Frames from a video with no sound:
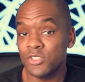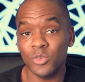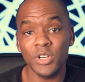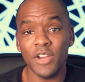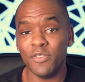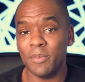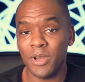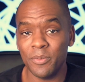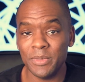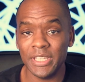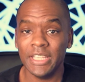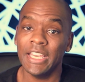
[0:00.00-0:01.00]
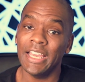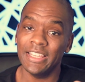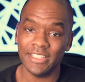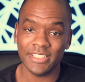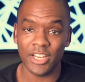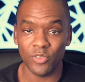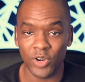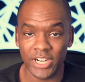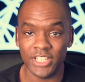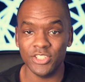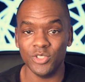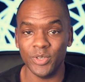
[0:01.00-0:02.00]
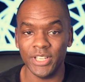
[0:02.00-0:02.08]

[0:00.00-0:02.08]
So enough about me, and let's get right into